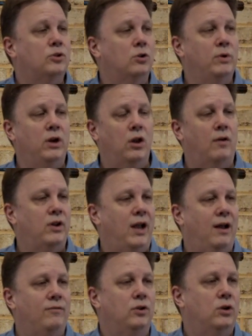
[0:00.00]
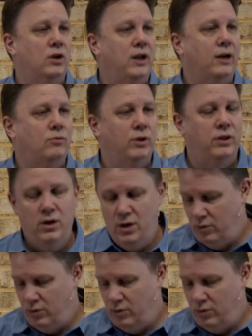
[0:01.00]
so we'd love to have you connect with,